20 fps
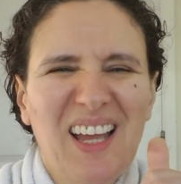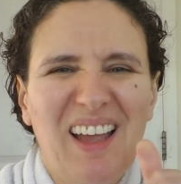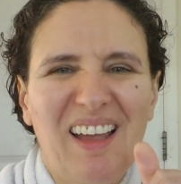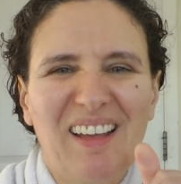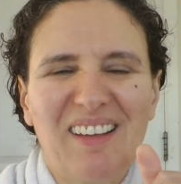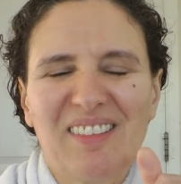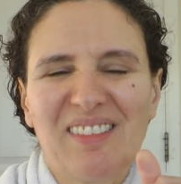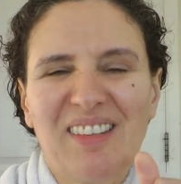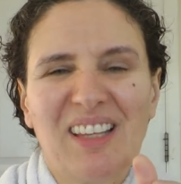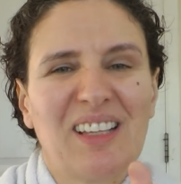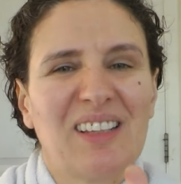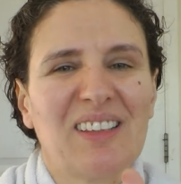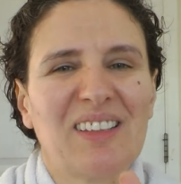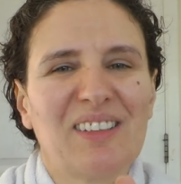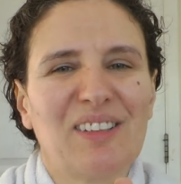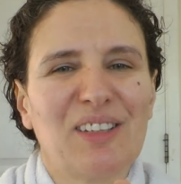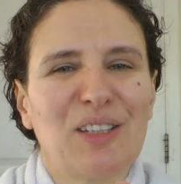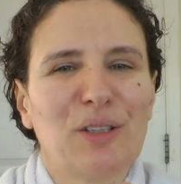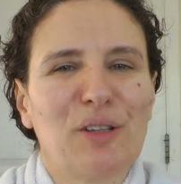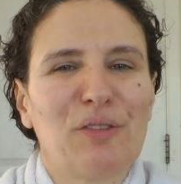Exhale
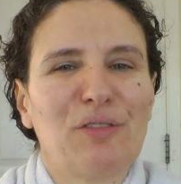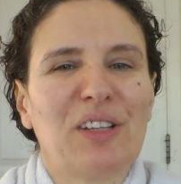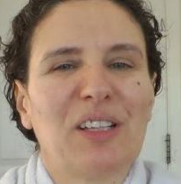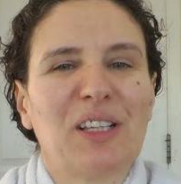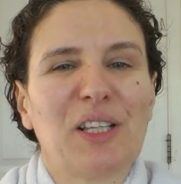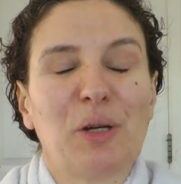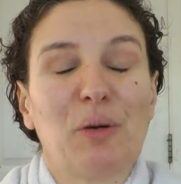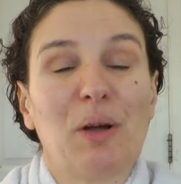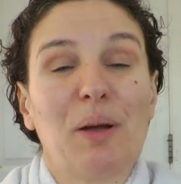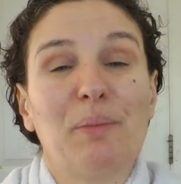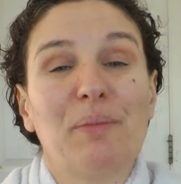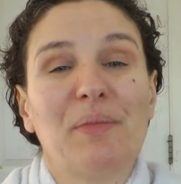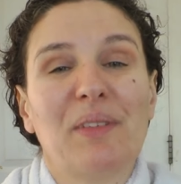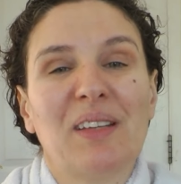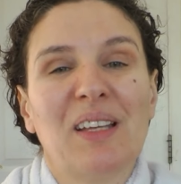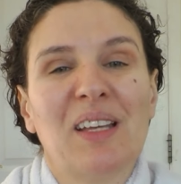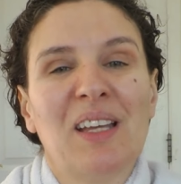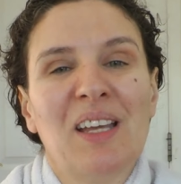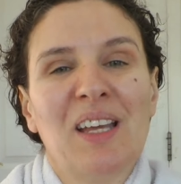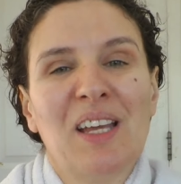until you feel your
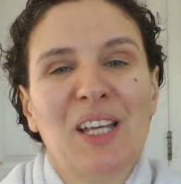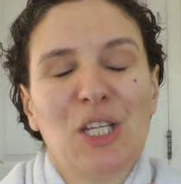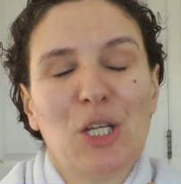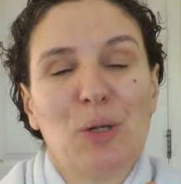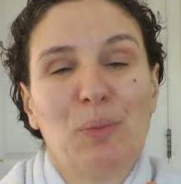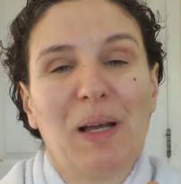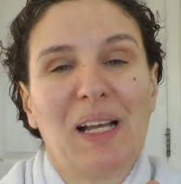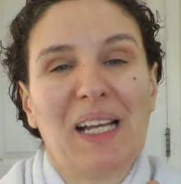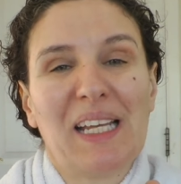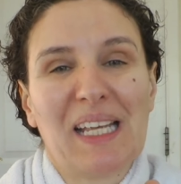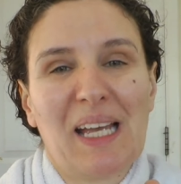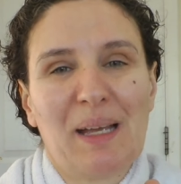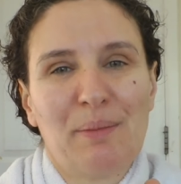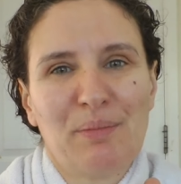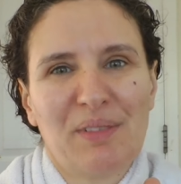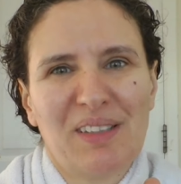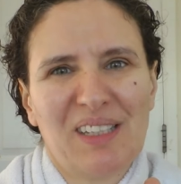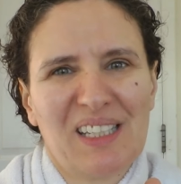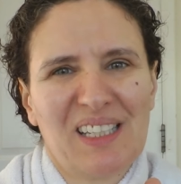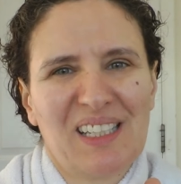your belly
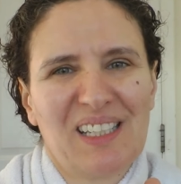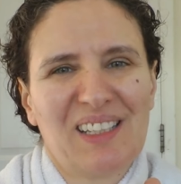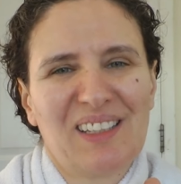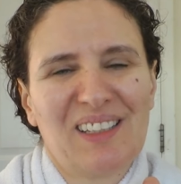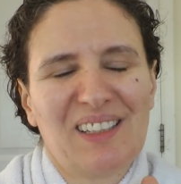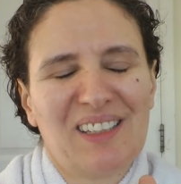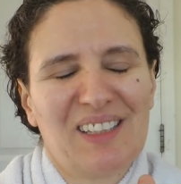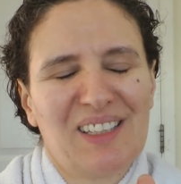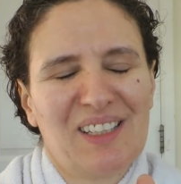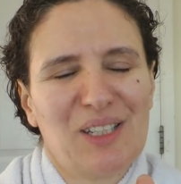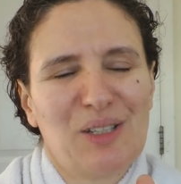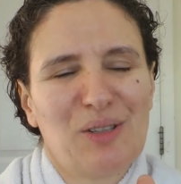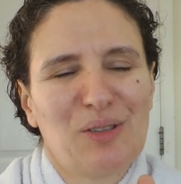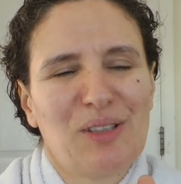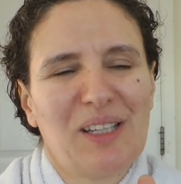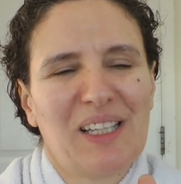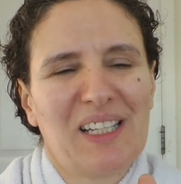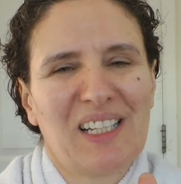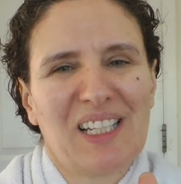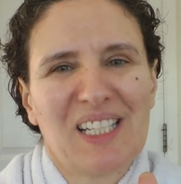emptying and your
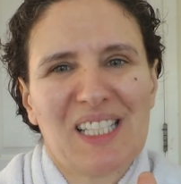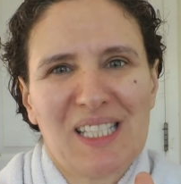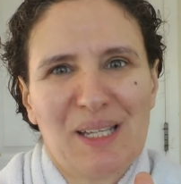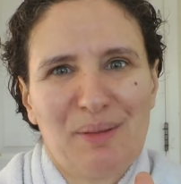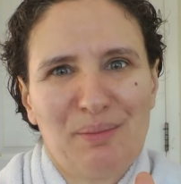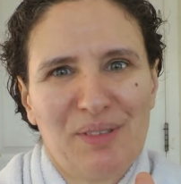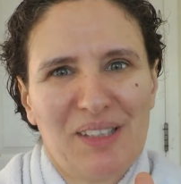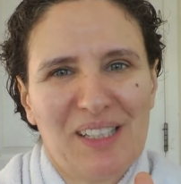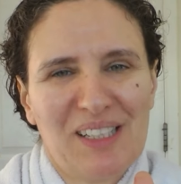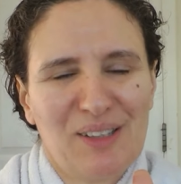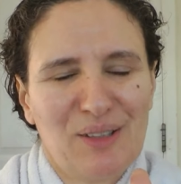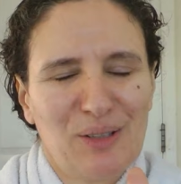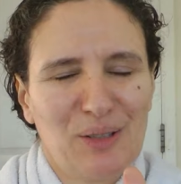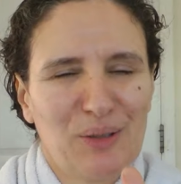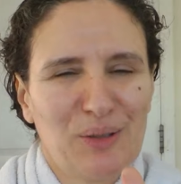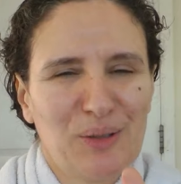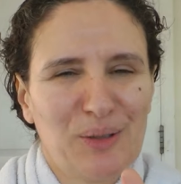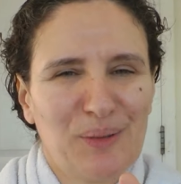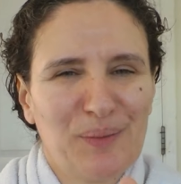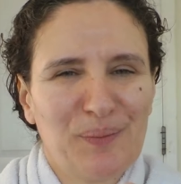lungs emptying too
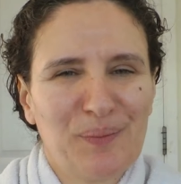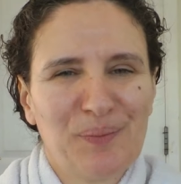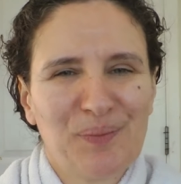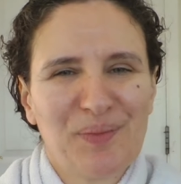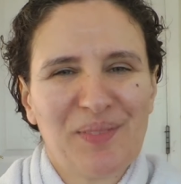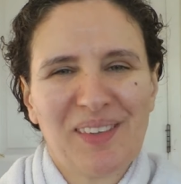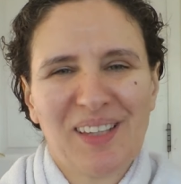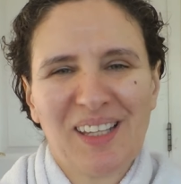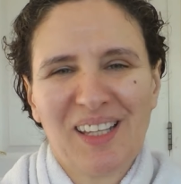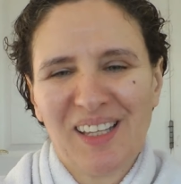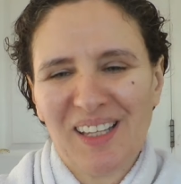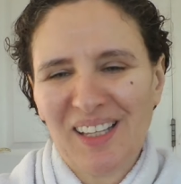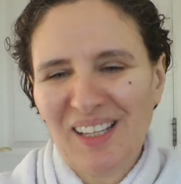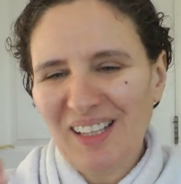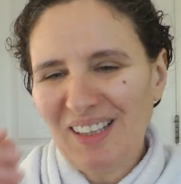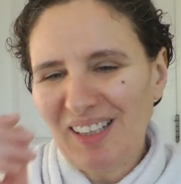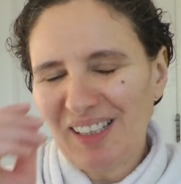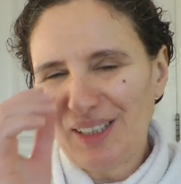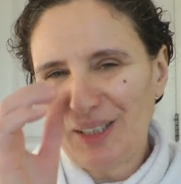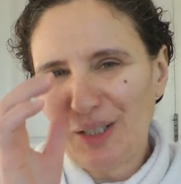
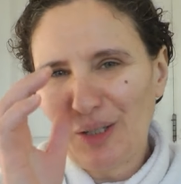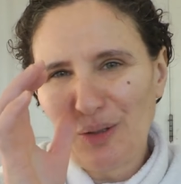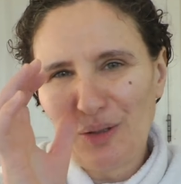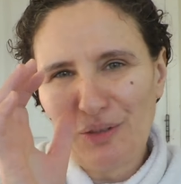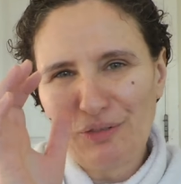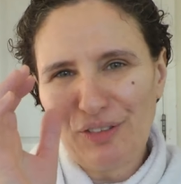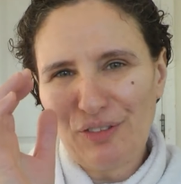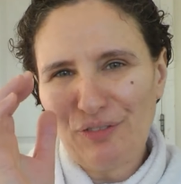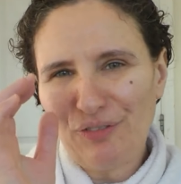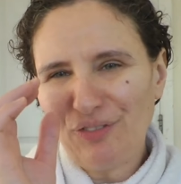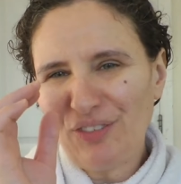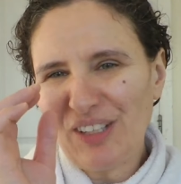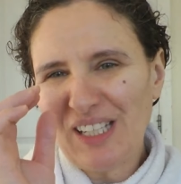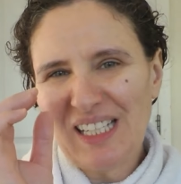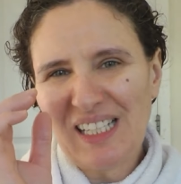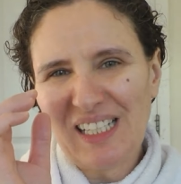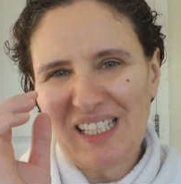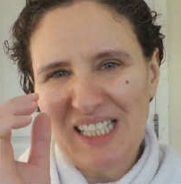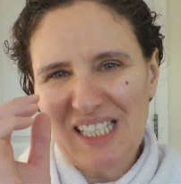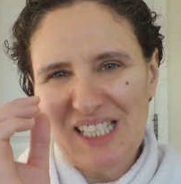let go of the
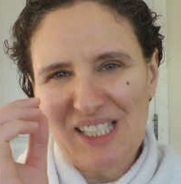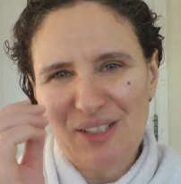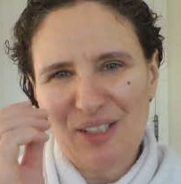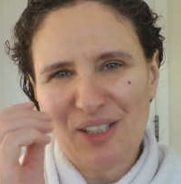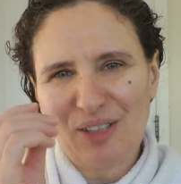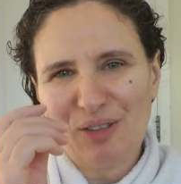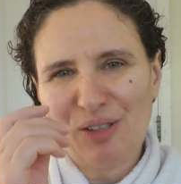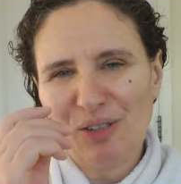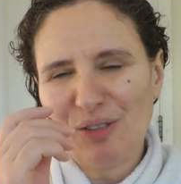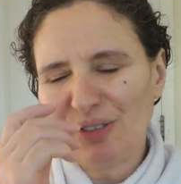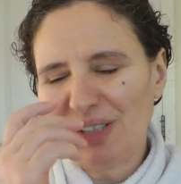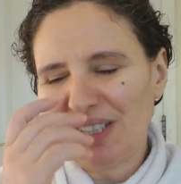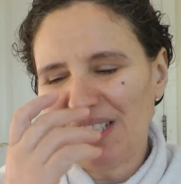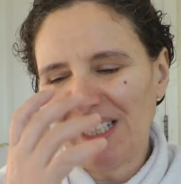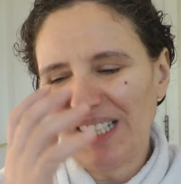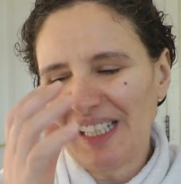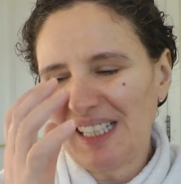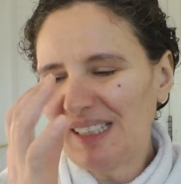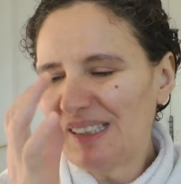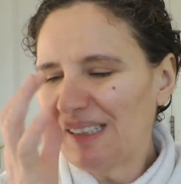feelings you no longer
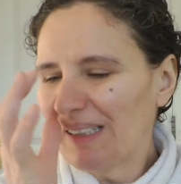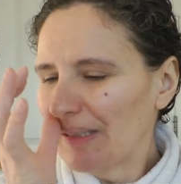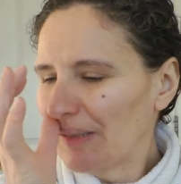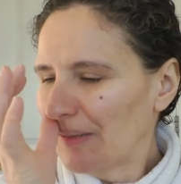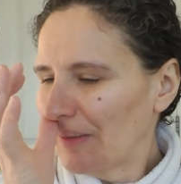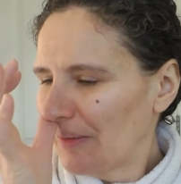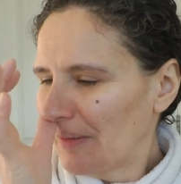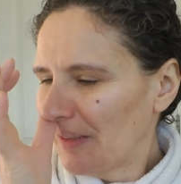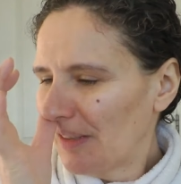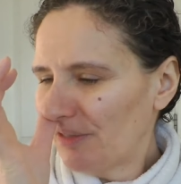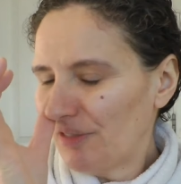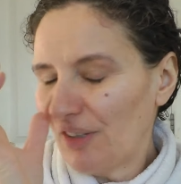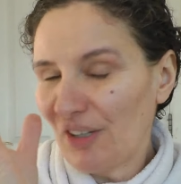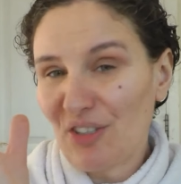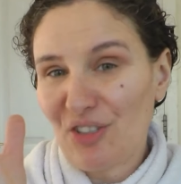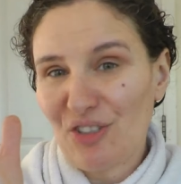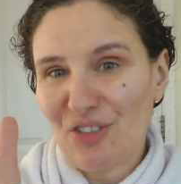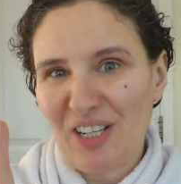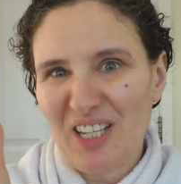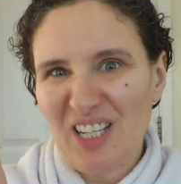need
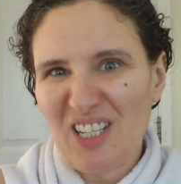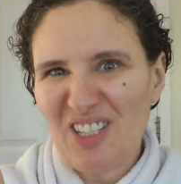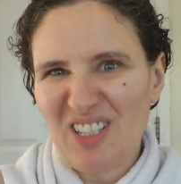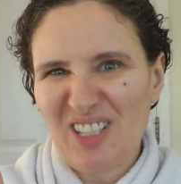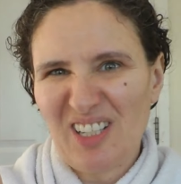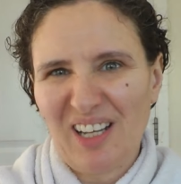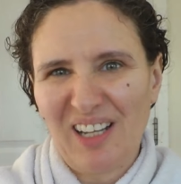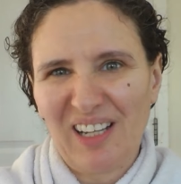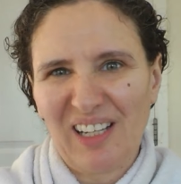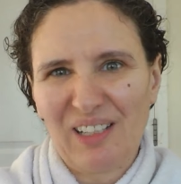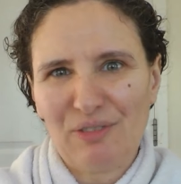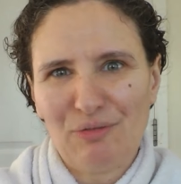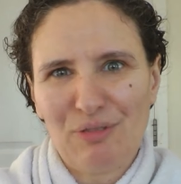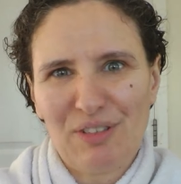frustration, anger,